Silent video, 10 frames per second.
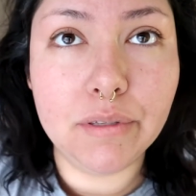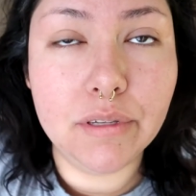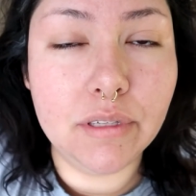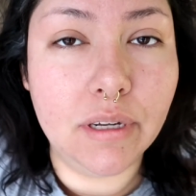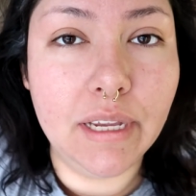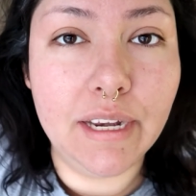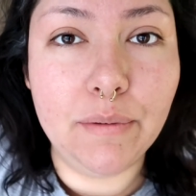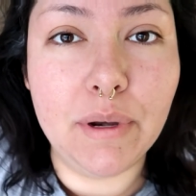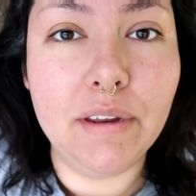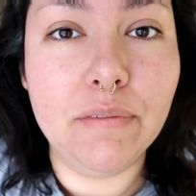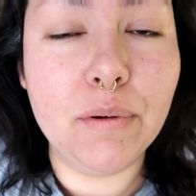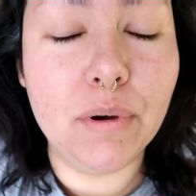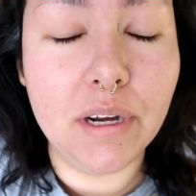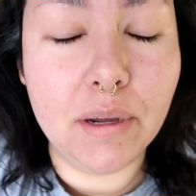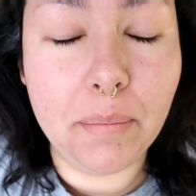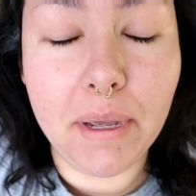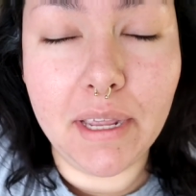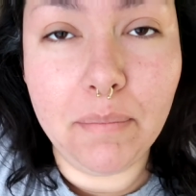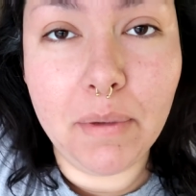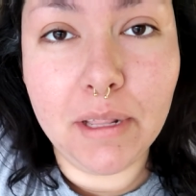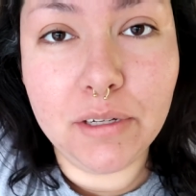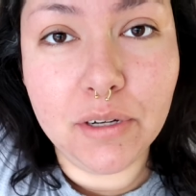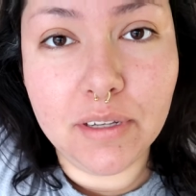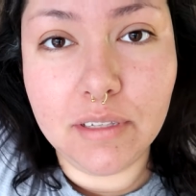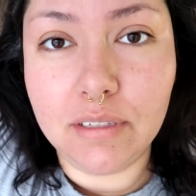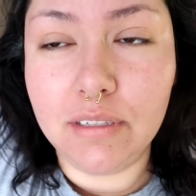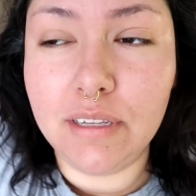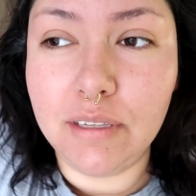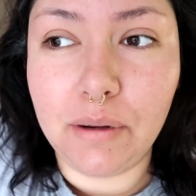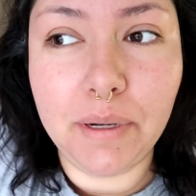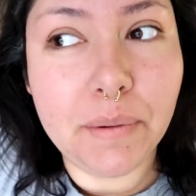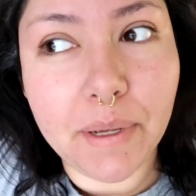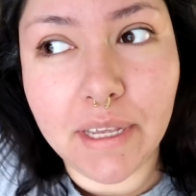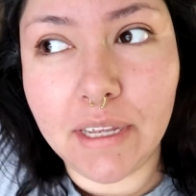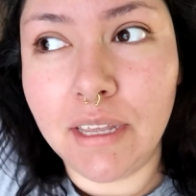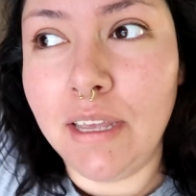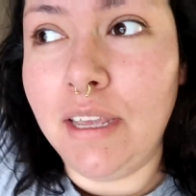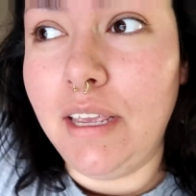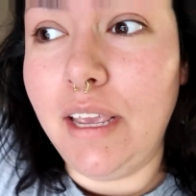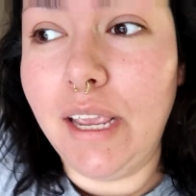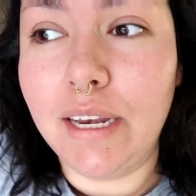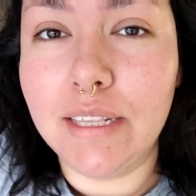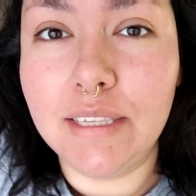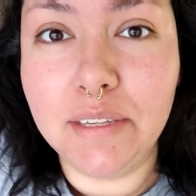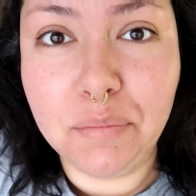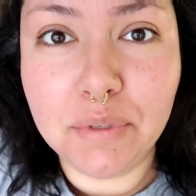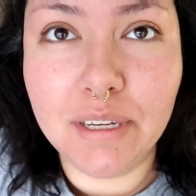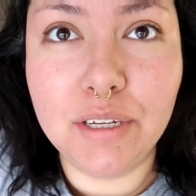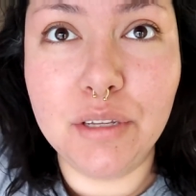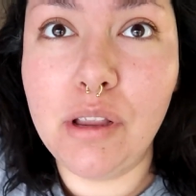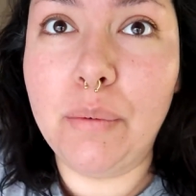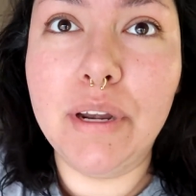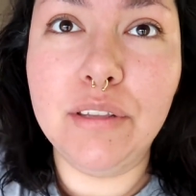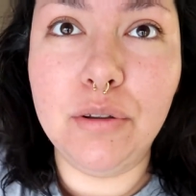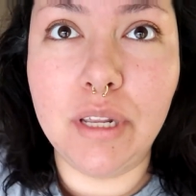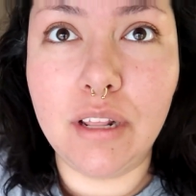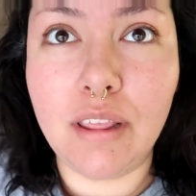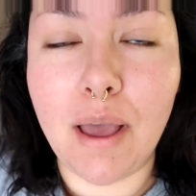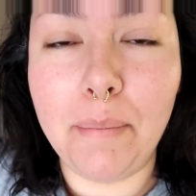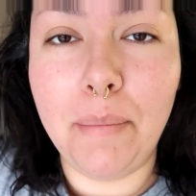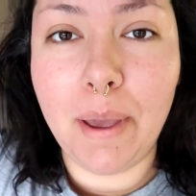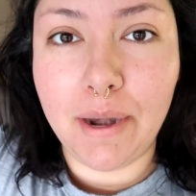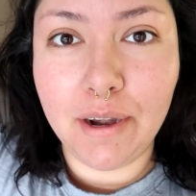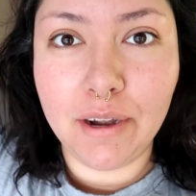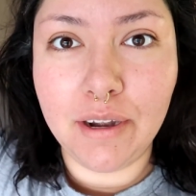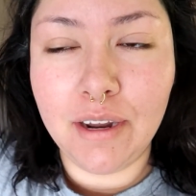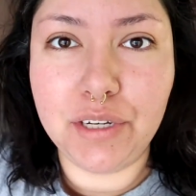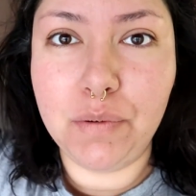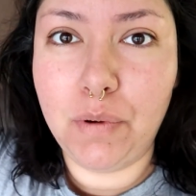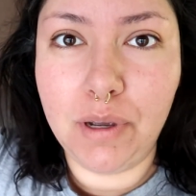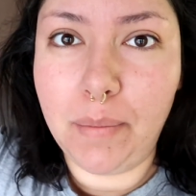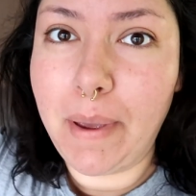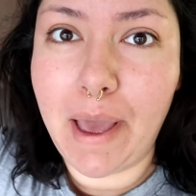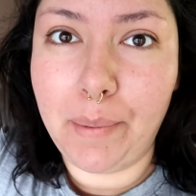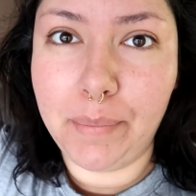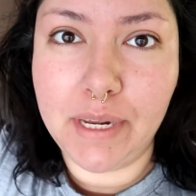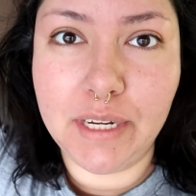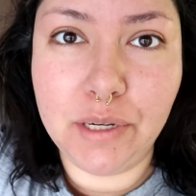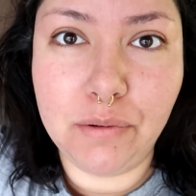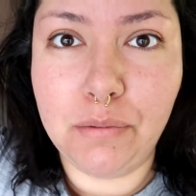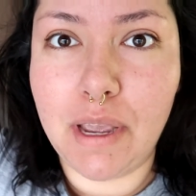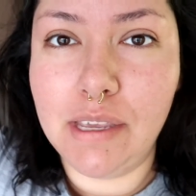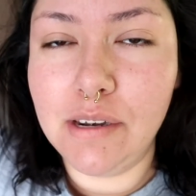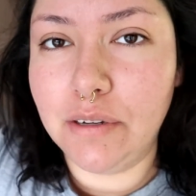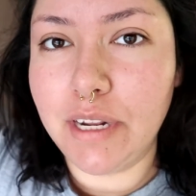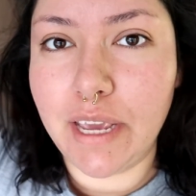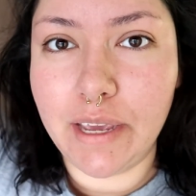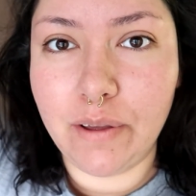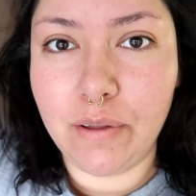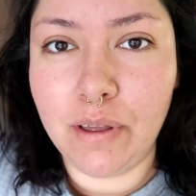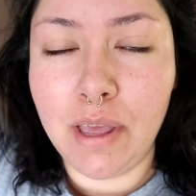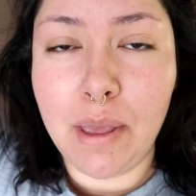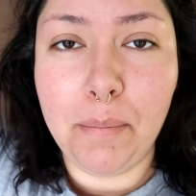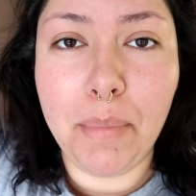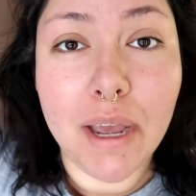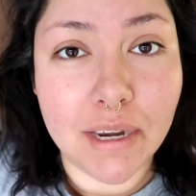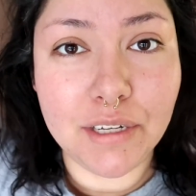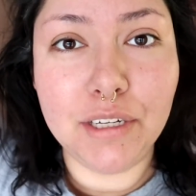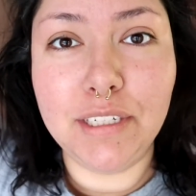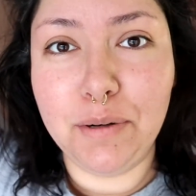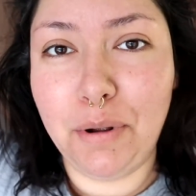about to start getting ready for work, but Bellatrix is already awake and it seems like she's already doing a lot better. She woke up happy. She was wagging her tail, but she did